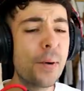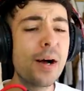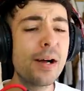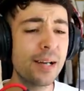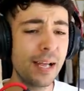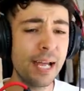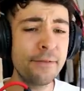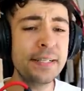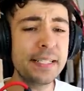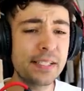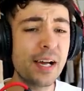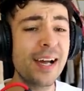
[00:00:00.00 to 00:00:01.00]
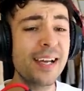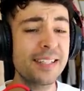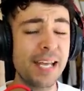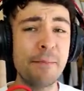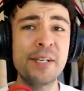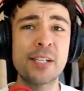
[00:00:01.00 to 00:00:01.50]
But if it
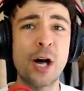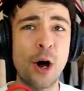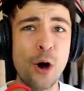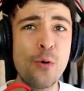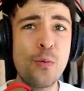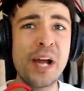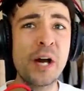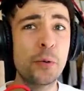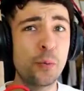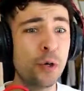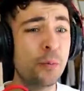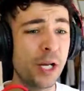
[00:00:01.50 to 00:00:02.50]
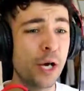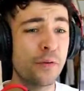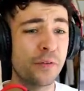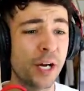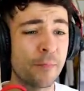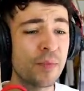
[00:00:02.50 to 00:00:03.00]
does, it means the whole world will be
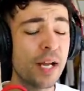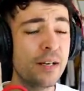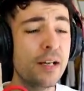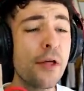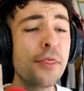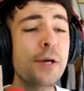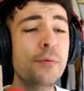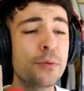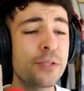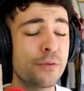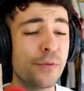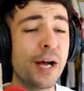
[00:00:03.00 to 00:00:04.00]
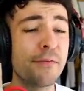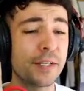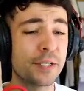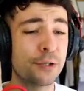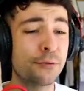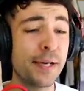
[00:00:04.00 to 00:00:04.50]
over. Nothing will survive
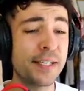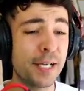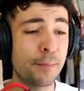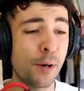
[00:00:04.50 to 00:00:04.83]
this crazy